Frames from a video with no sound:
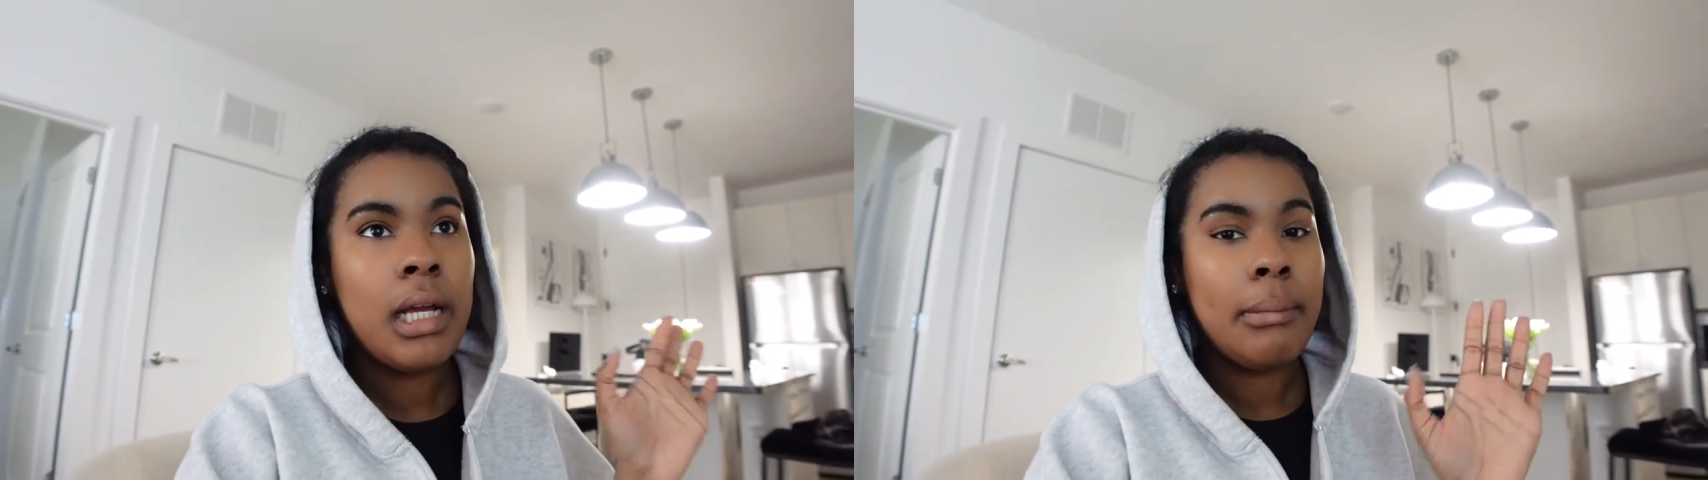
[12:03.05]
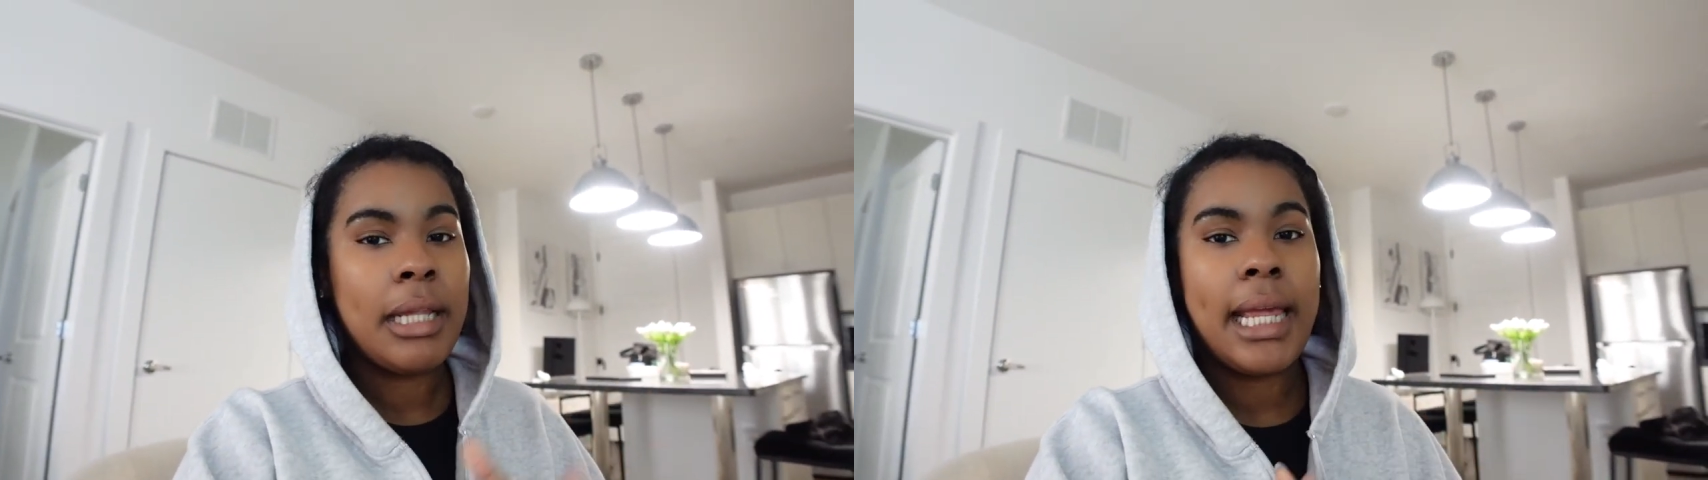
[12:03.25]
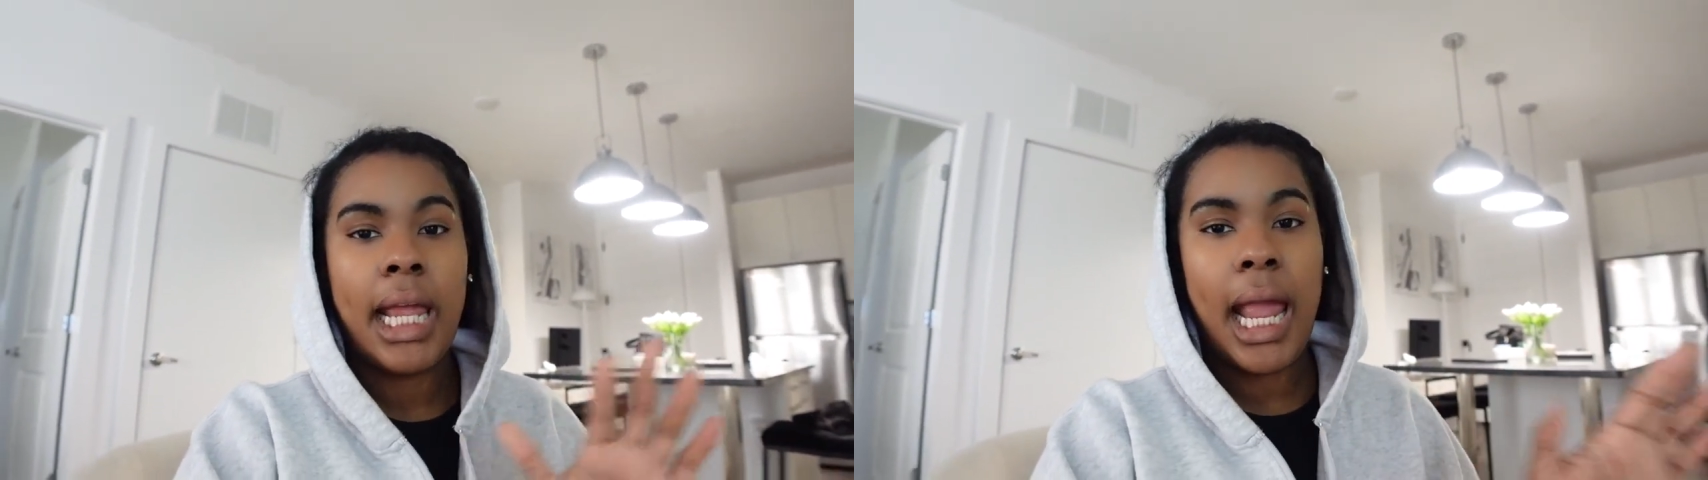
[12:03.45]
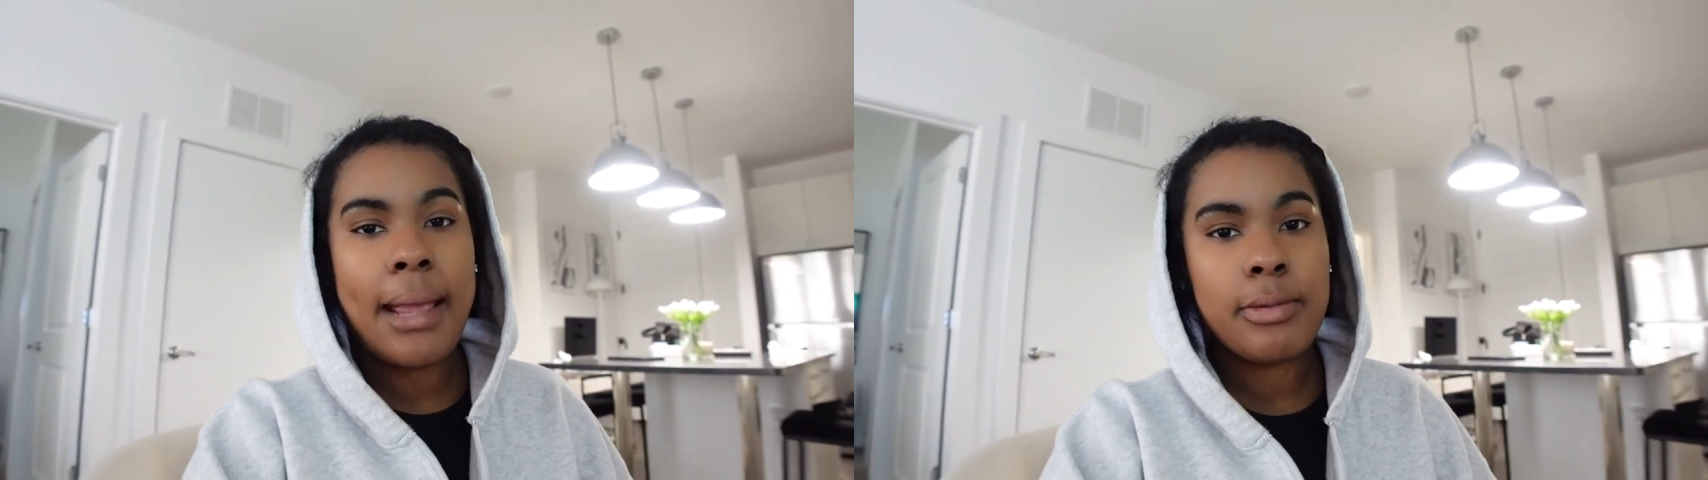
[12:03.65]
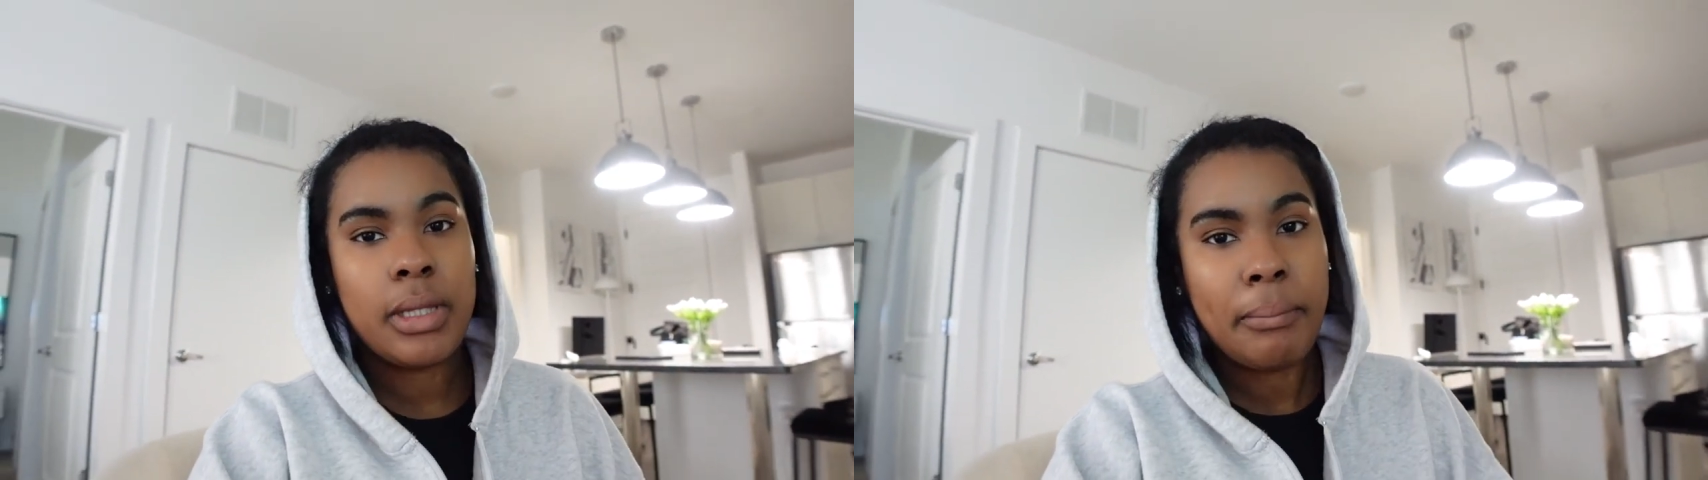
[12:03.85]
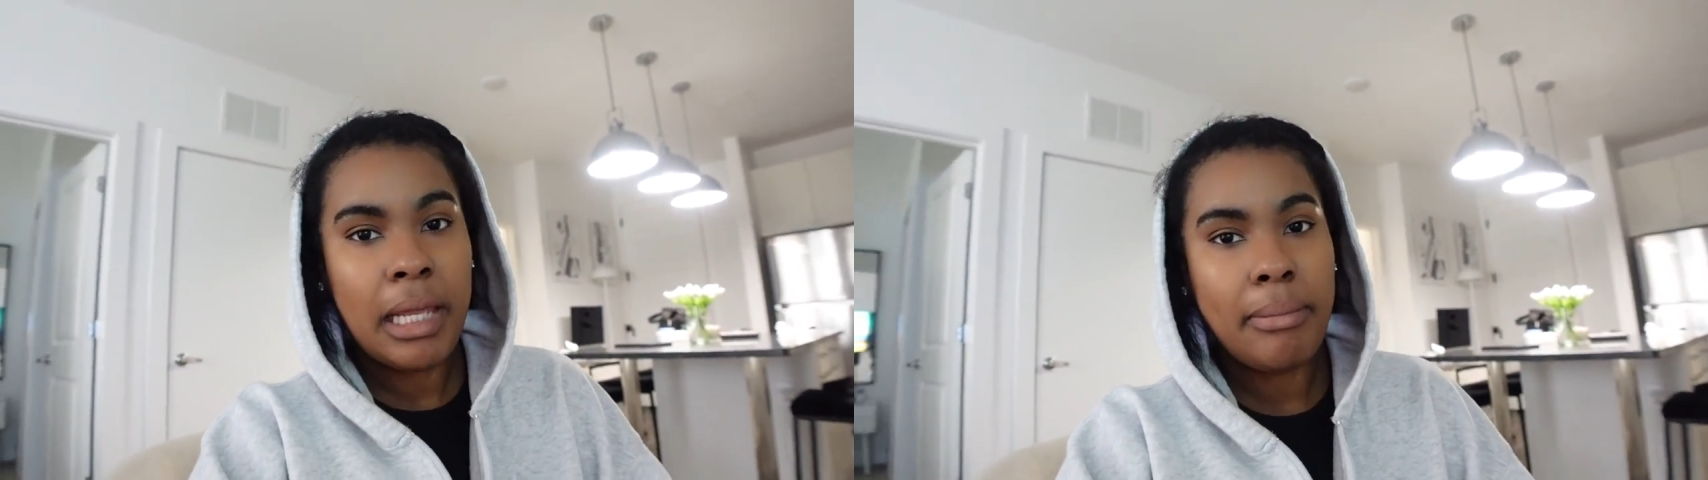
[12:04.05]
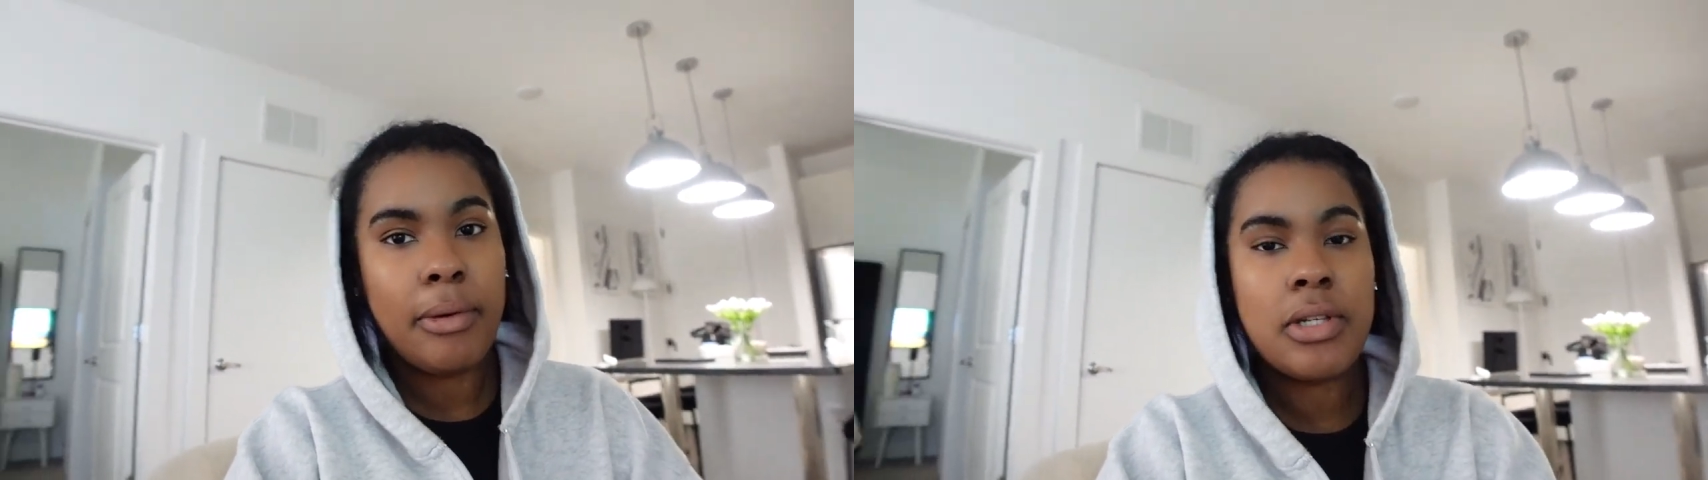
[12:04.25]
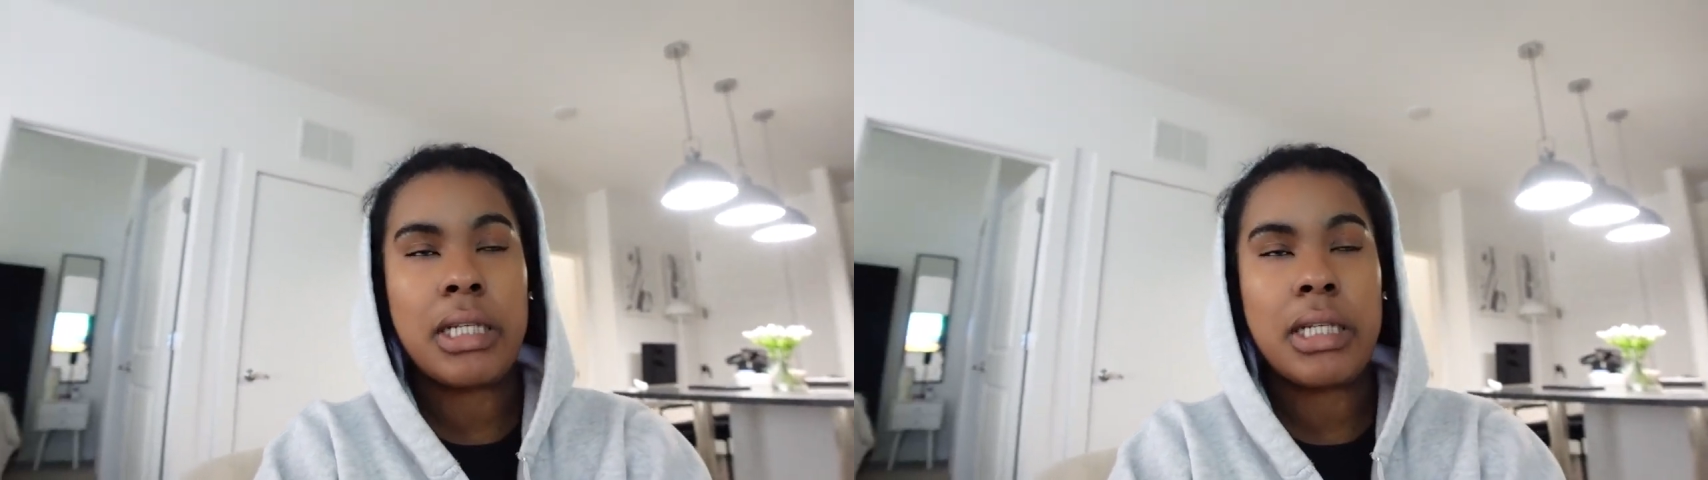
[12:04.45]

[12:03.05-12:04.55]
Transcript: playing games with the people,